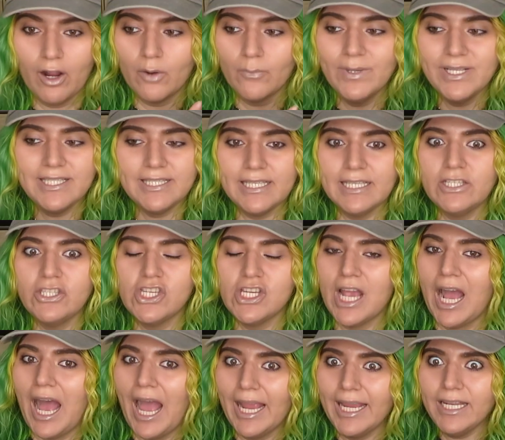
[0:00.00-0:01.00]
are we
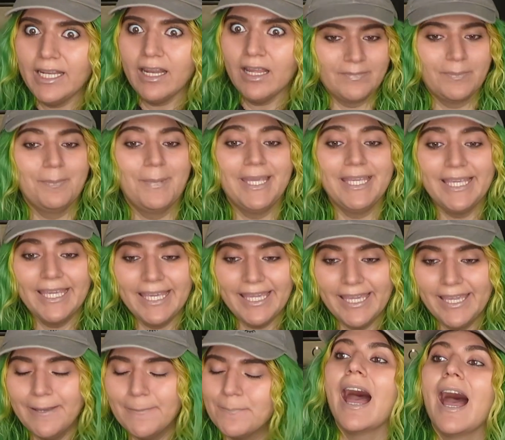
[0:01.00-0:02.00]
CGI'd?
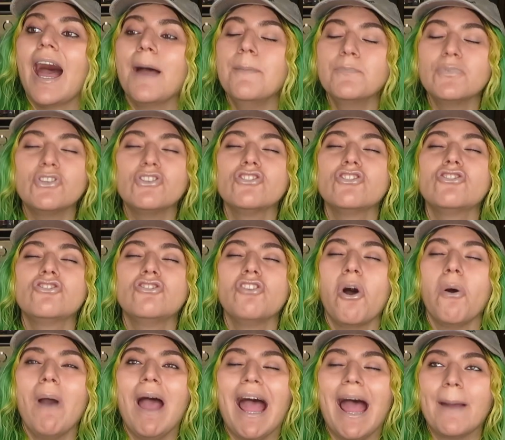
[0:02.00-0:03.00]
Mingi, I'm just
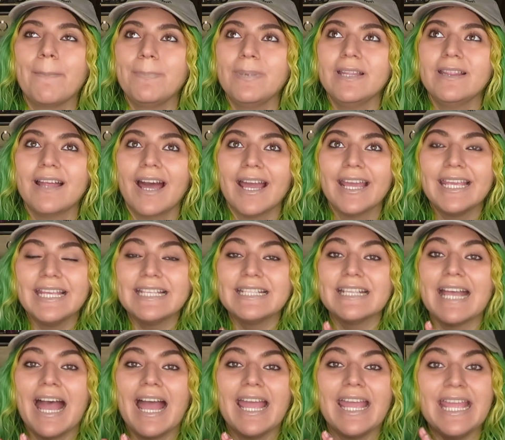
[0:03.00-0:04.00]
so happy that
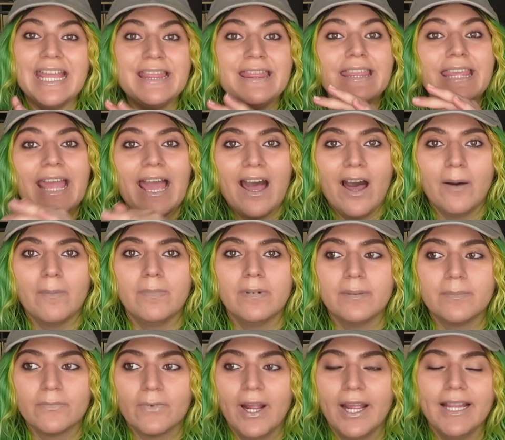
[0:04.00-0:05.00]
he's in the
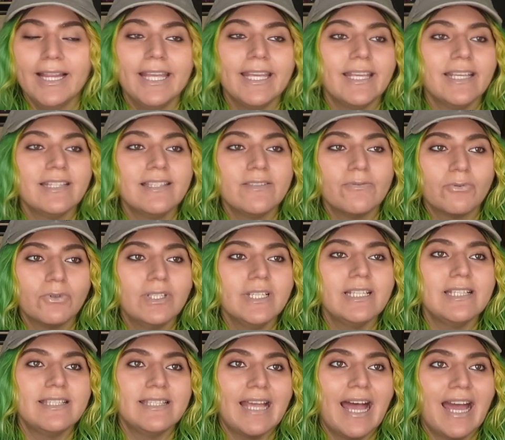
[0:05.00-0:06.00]
album, right? Like, it's
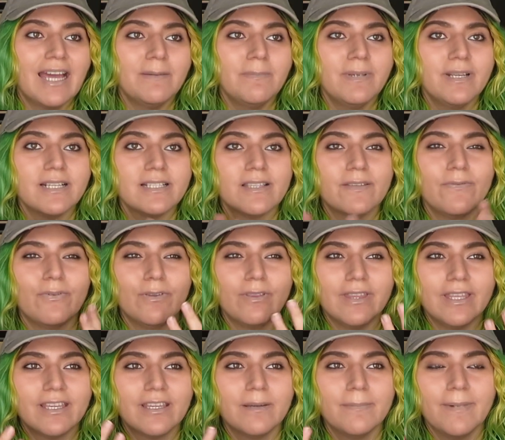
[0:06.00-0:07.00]
really sad because if you
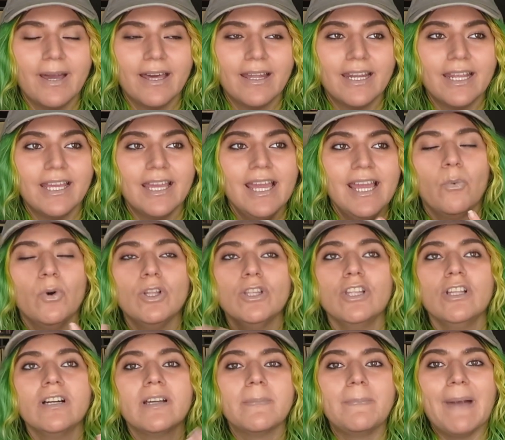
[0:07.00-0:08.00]
think about it, we'll
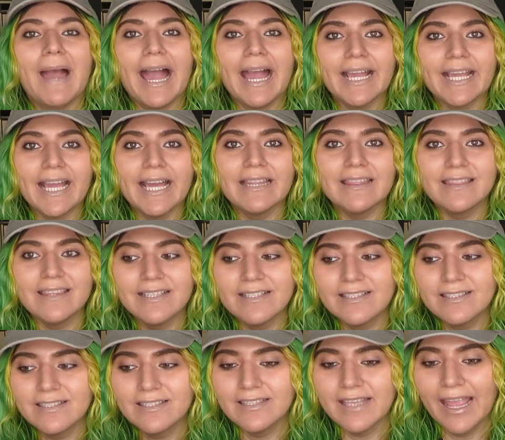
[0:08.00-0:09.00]
look back at
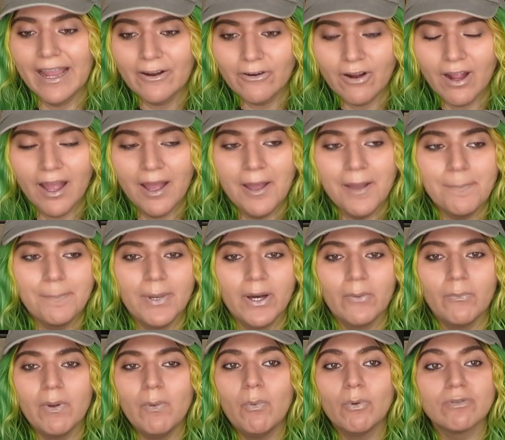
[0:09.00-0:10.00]
this era,
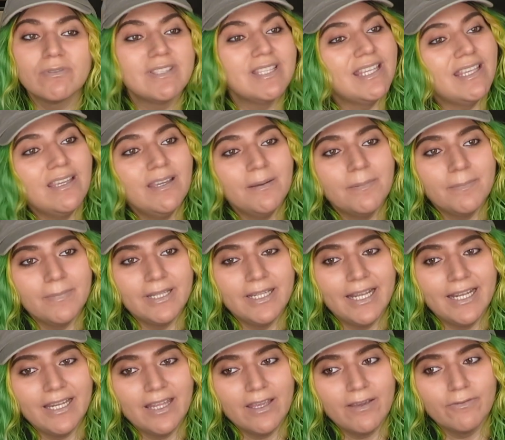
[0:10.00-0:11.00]
but we won't see him
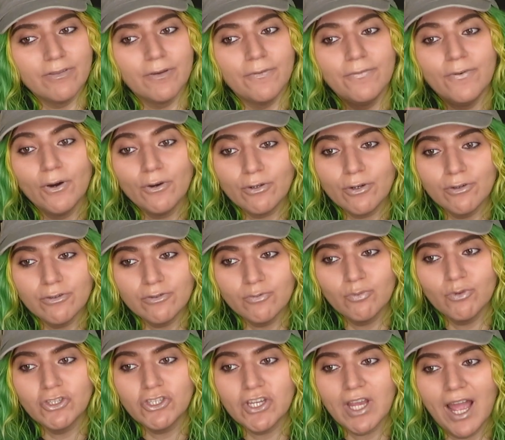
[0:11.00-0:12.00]
in any of the photos,
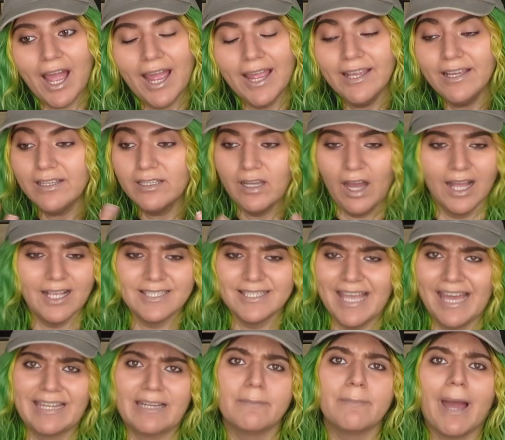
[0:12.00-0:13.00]
which I got
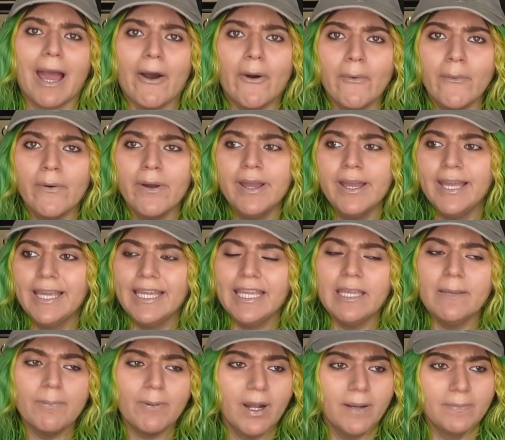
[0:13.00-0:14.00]
sad about.
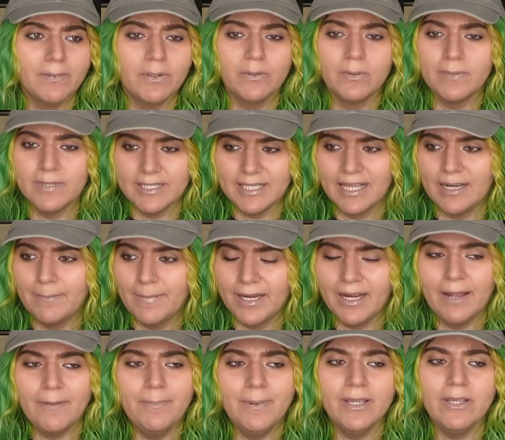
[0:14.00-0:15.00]
He probably will be sad about
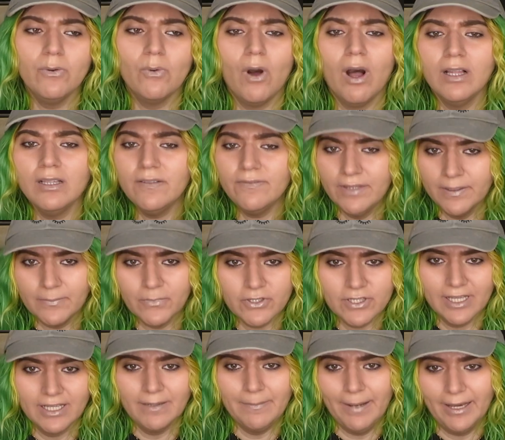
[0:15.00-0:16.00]
it. I bet you all of them are
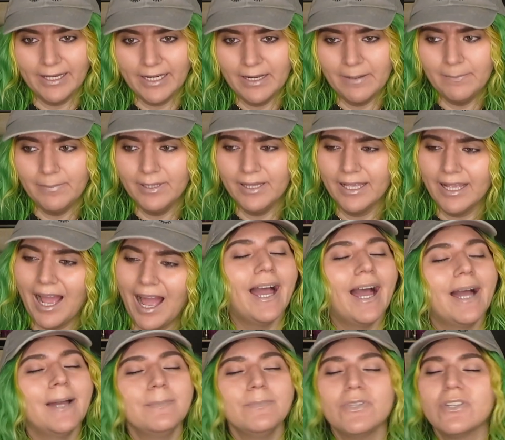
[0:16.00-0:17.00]
sad about it, but like,
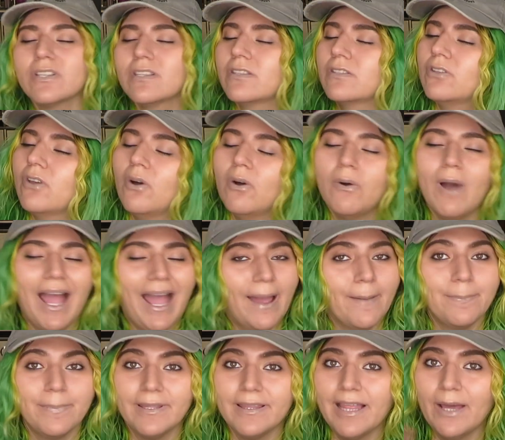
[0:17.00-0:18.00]
I'm just so
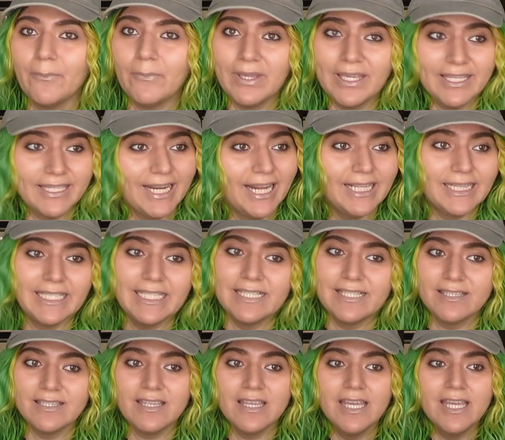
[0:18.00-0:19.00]
happy that we can at
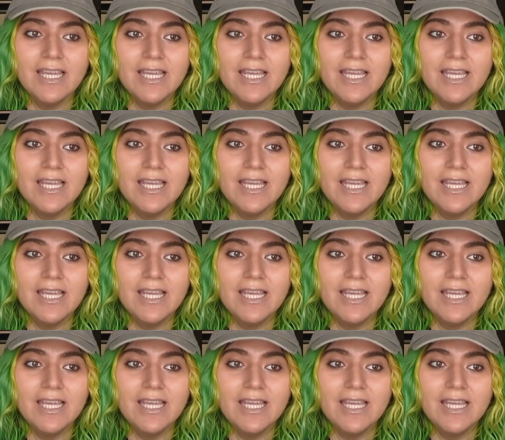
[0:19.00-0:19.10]
least